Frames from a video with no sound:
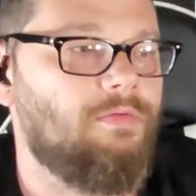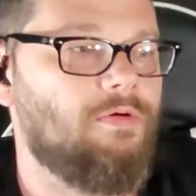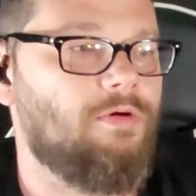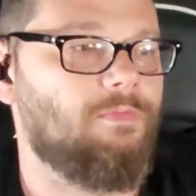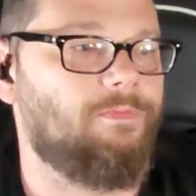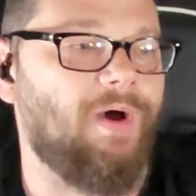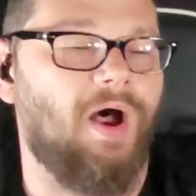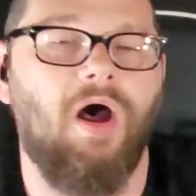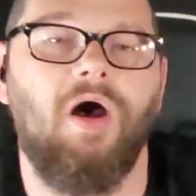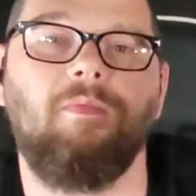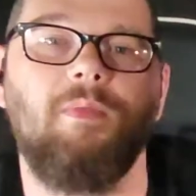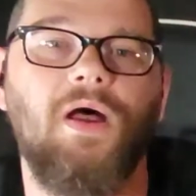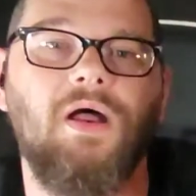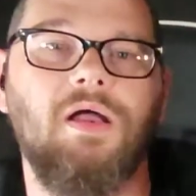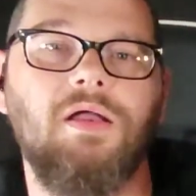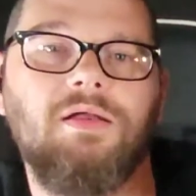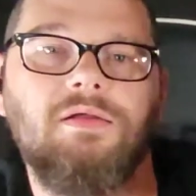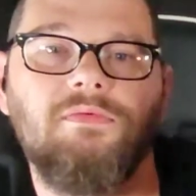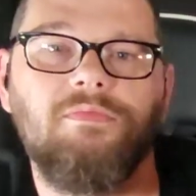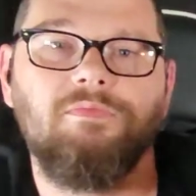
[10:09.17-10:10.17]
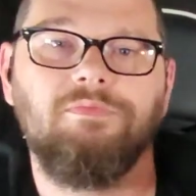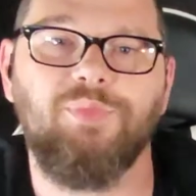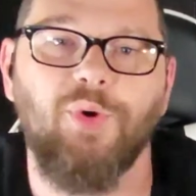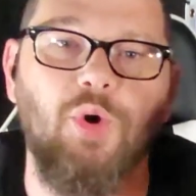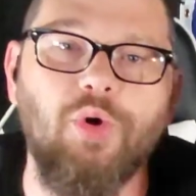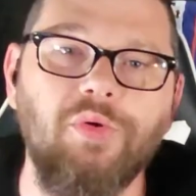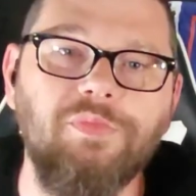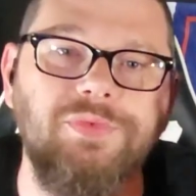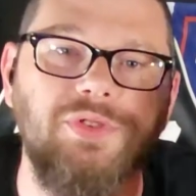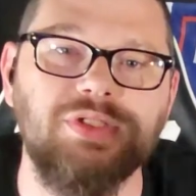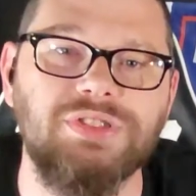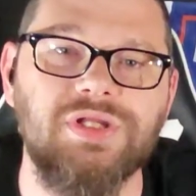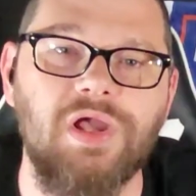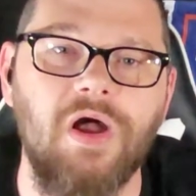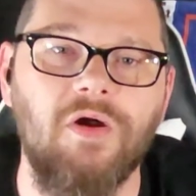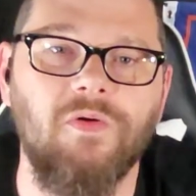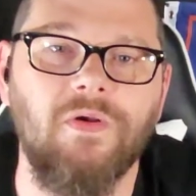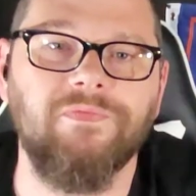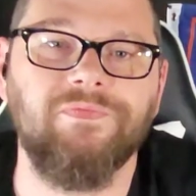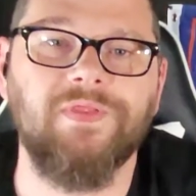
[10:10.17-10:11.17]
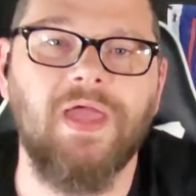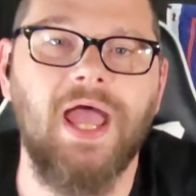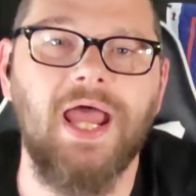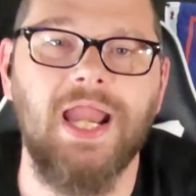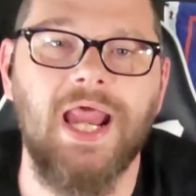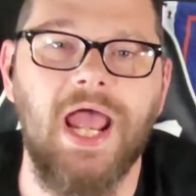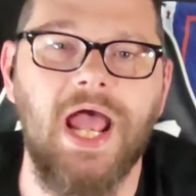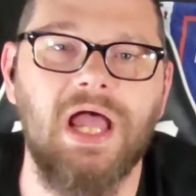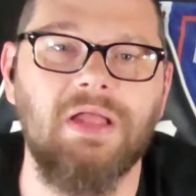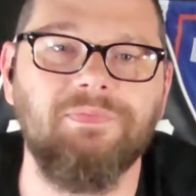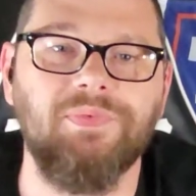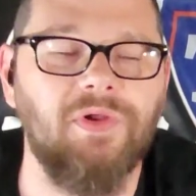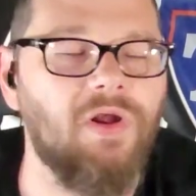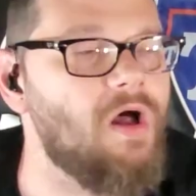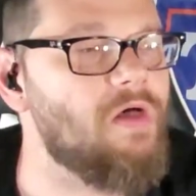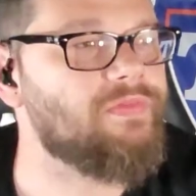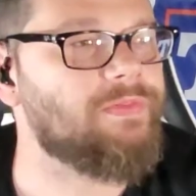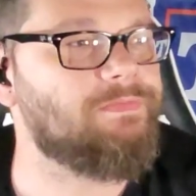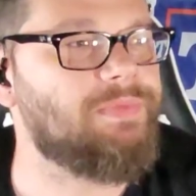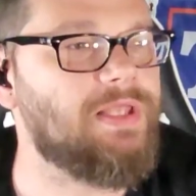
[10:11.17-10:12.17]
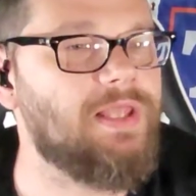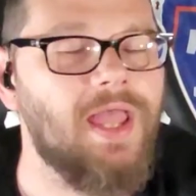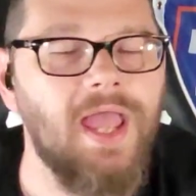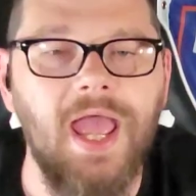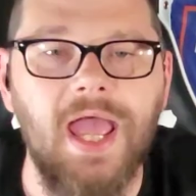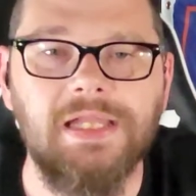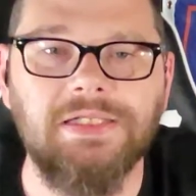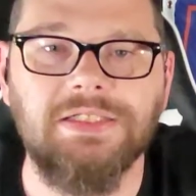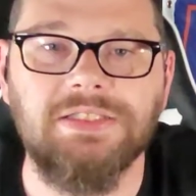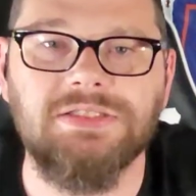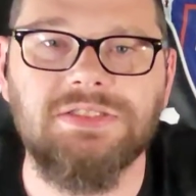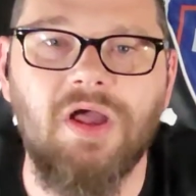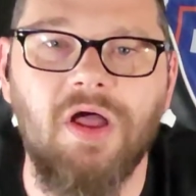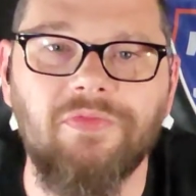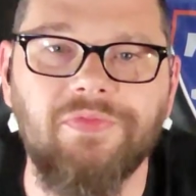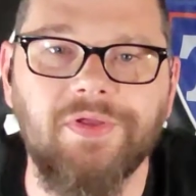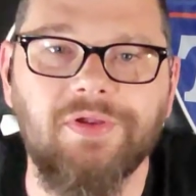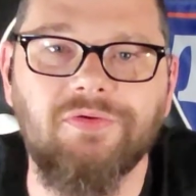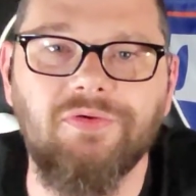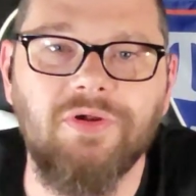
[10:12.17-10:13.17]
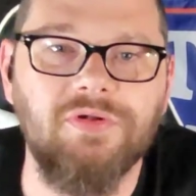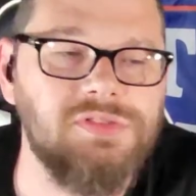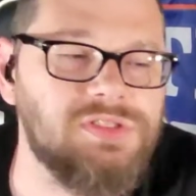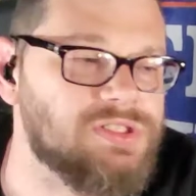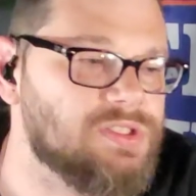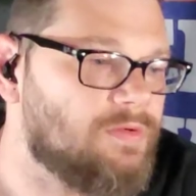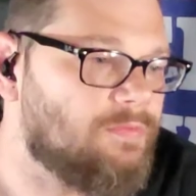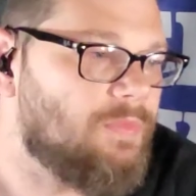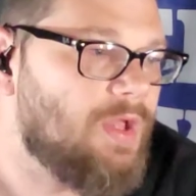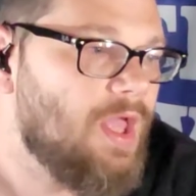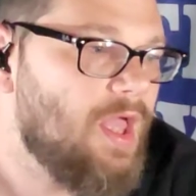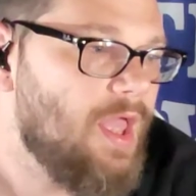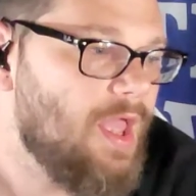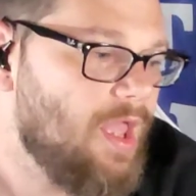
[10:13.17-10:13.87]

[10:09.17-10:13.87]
Obama, boom, you saw what that happened. All the beheadings, all the gruesome